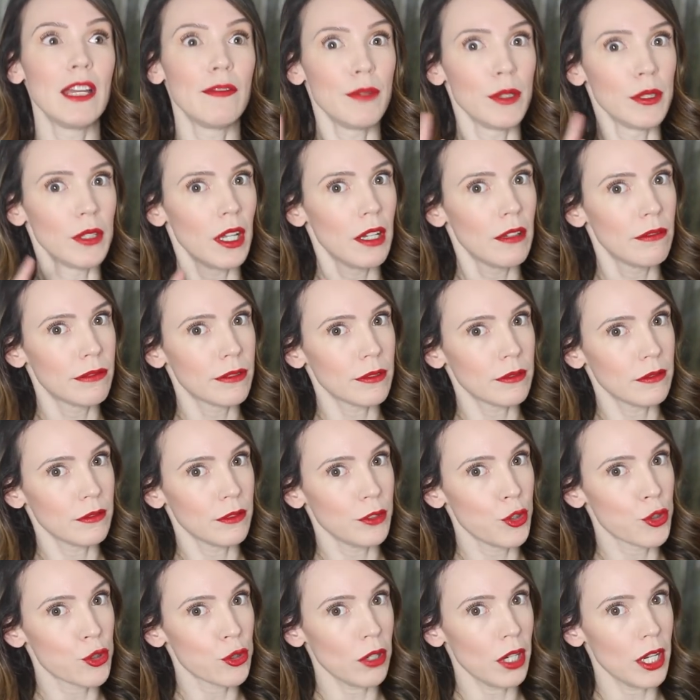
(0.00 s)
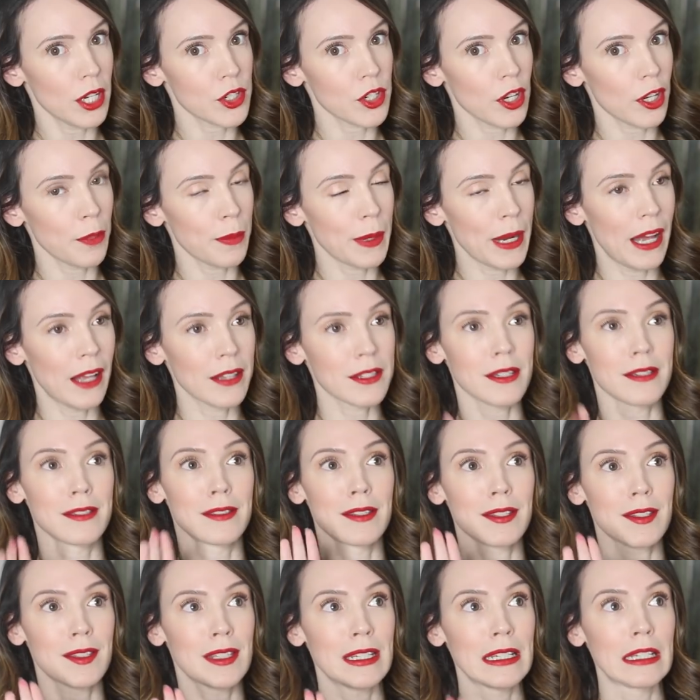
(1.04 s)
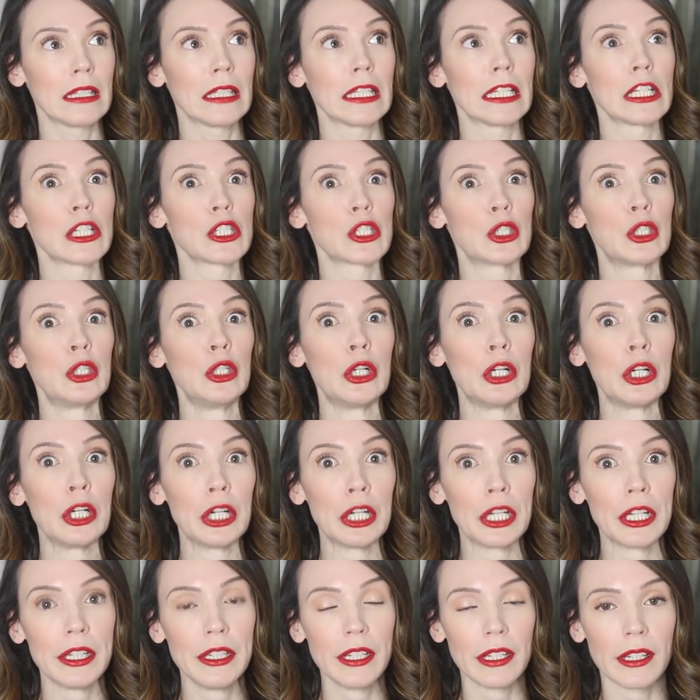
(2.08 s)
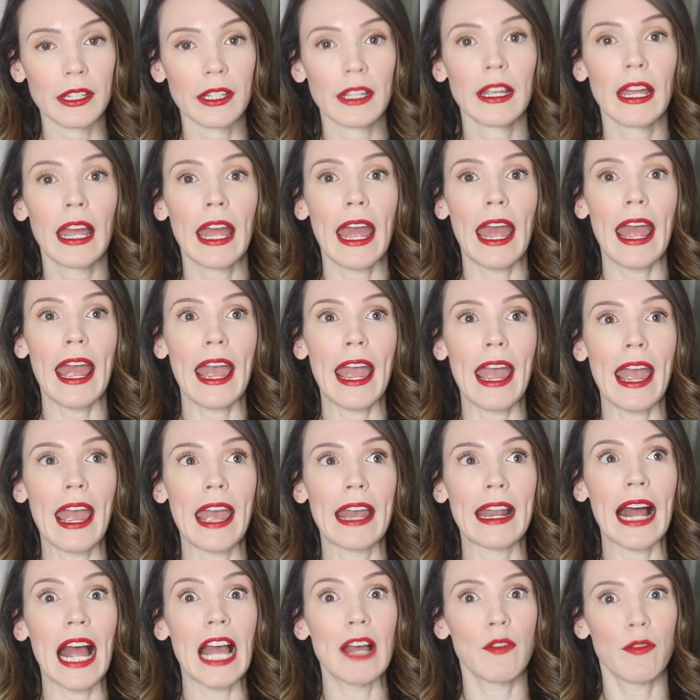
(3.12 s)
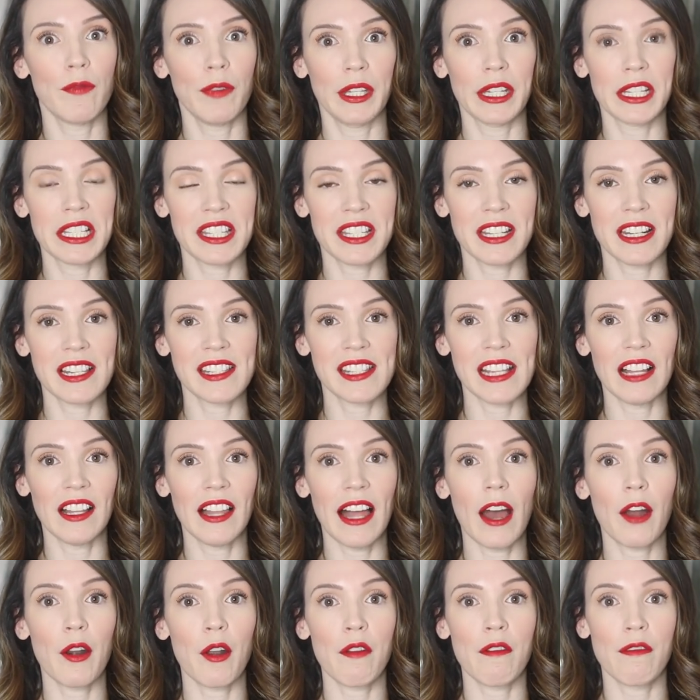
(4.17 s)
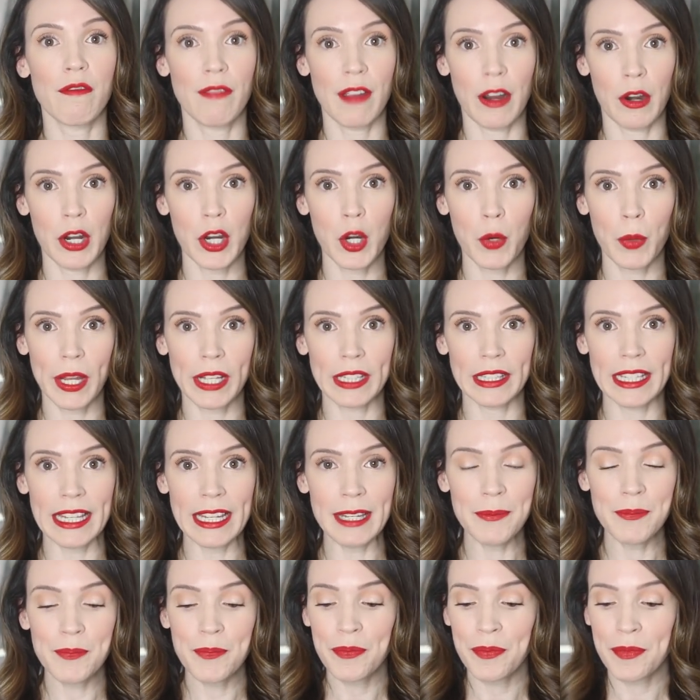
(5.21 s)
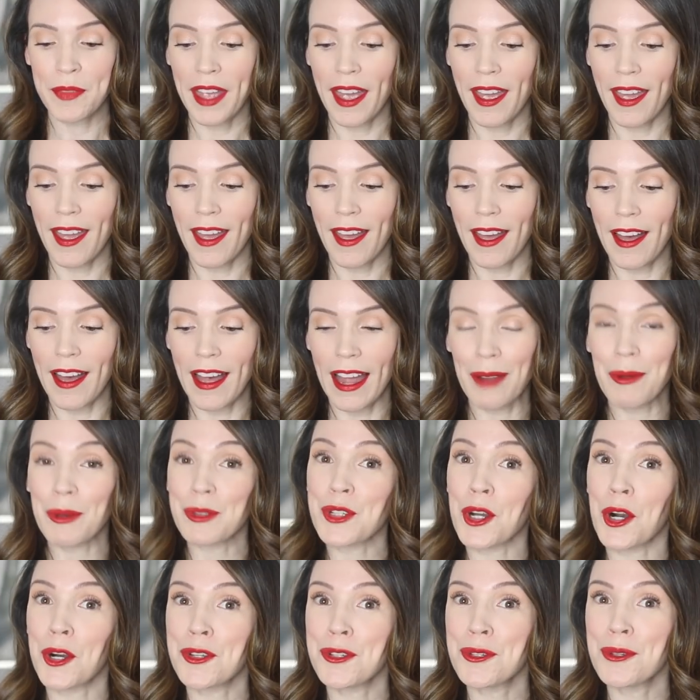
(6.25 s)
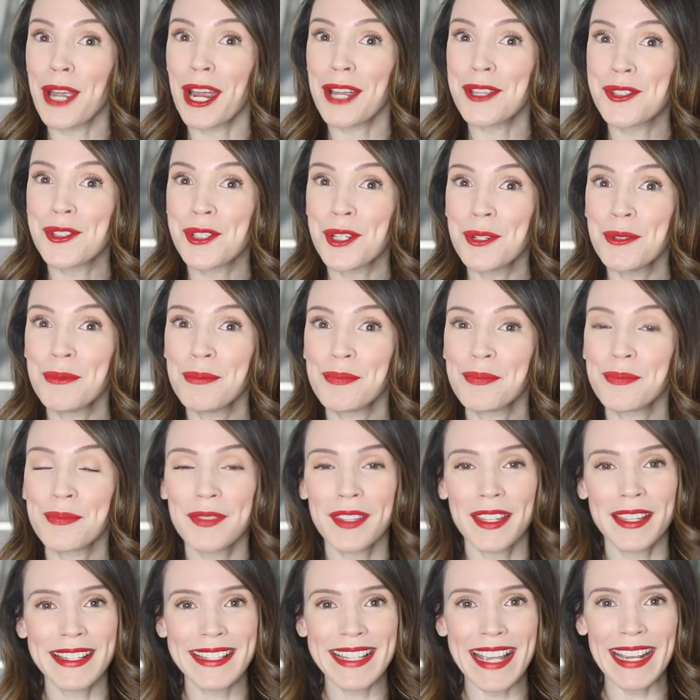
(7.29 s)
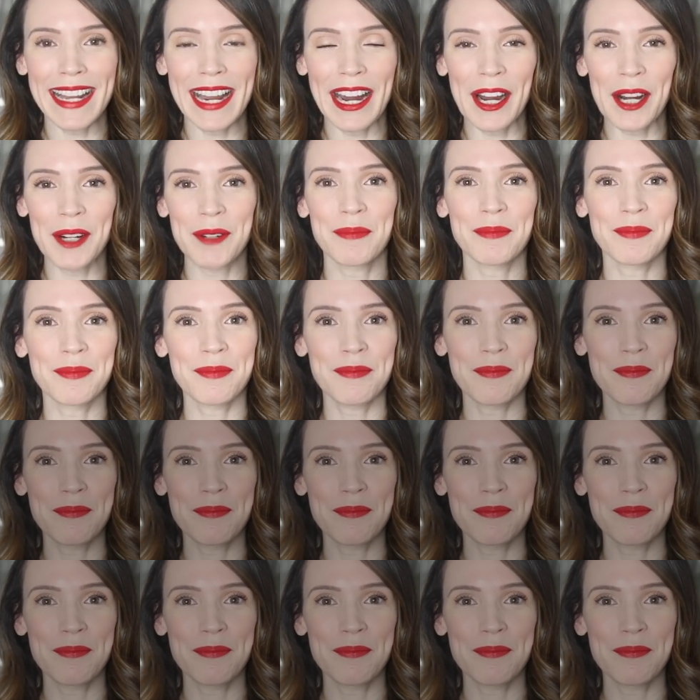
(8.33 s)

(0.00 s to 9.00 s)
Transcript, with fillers: If you love neutral eyeshadow palettes, because this deal is good, and I have a feeling it's going to sell out very quickly. And I will talk to you guys soon. Take care.